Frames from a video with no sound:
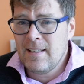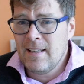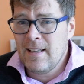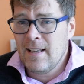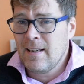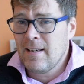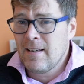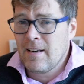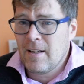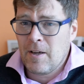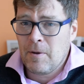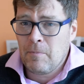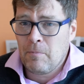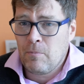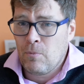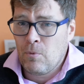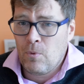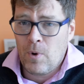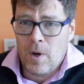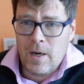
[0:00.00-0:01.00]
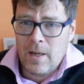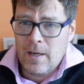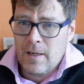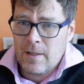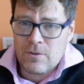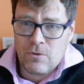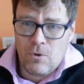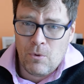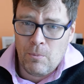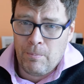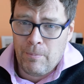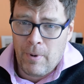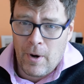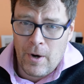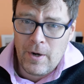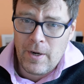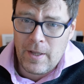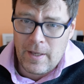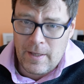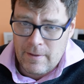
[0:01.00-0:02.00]
ended up running his own
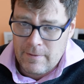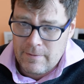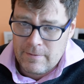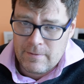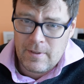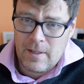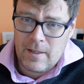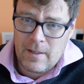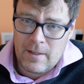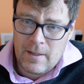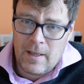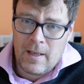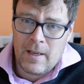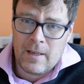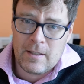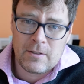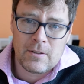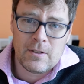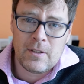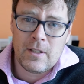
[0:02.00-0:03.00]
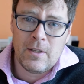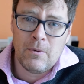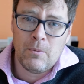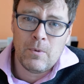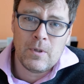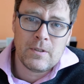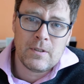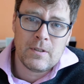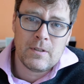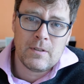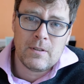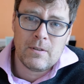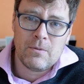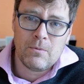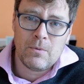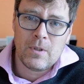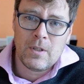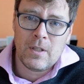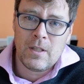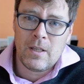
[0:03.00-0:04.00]
party, actually. He wasn't
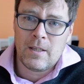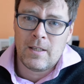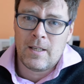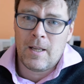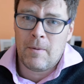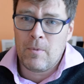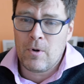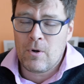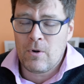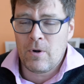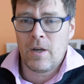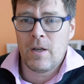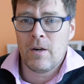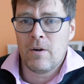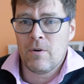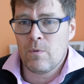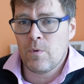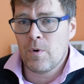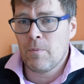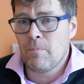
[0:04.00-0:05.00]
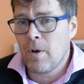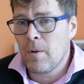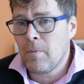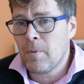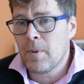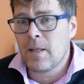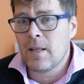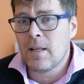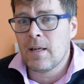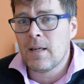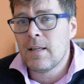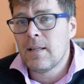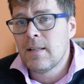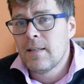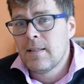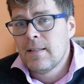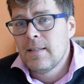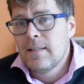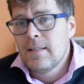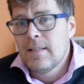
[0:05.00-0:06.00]
really a Democrat or a Republican.
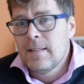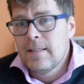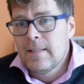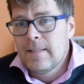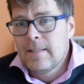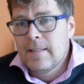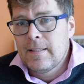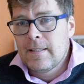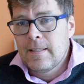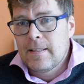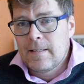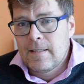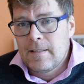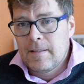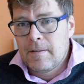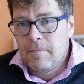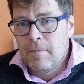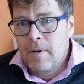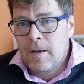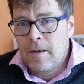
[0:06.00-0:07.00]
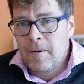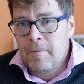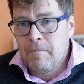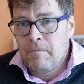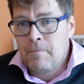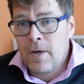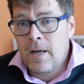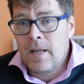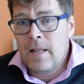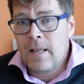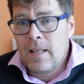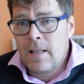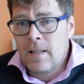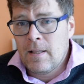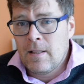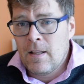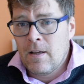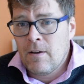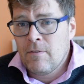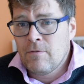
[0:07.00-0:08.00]
But he
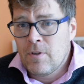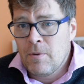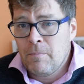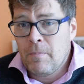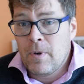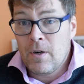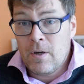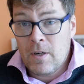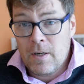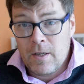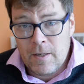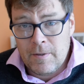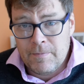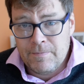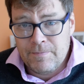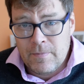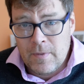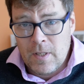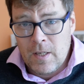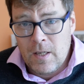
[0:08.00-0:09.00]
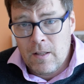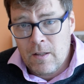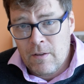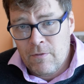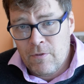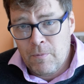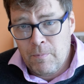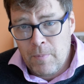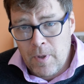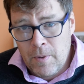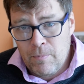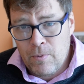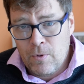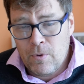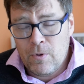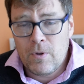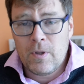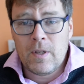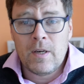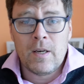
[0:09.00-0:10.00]
loved America, and he loved the
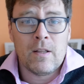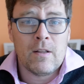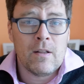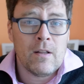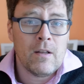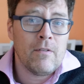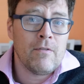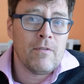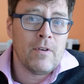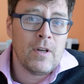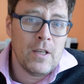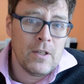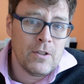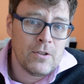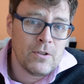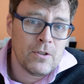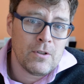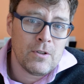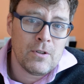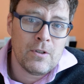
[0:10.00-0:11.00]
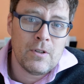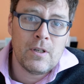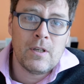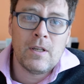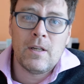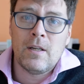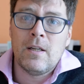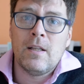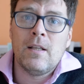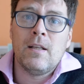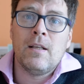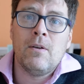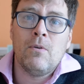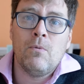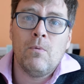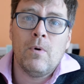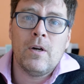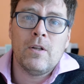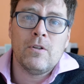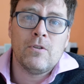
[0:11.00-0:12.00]
people, and he loved nature, and he
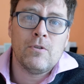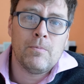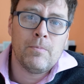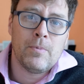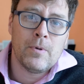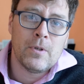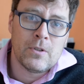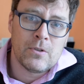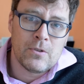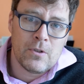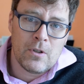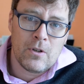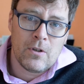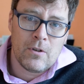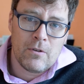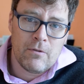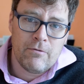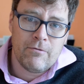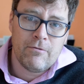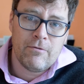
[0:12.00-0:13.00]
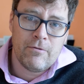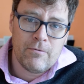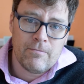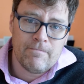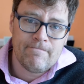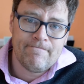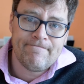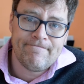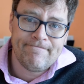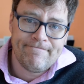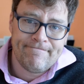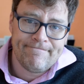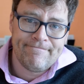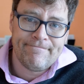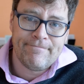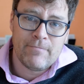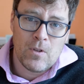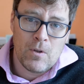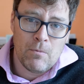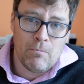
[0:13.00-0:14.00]
wanted to preserve
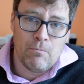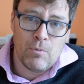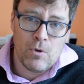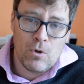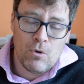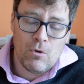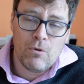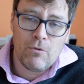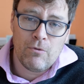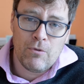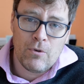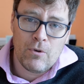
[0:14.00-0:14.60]
the beauty